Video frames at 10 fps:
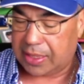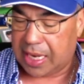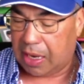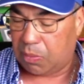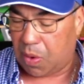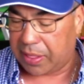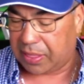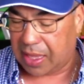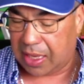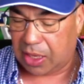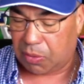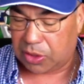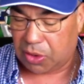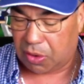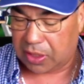down one thing you were
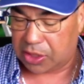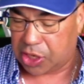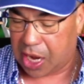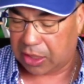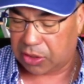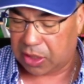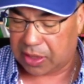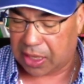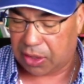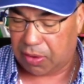told in childhood that you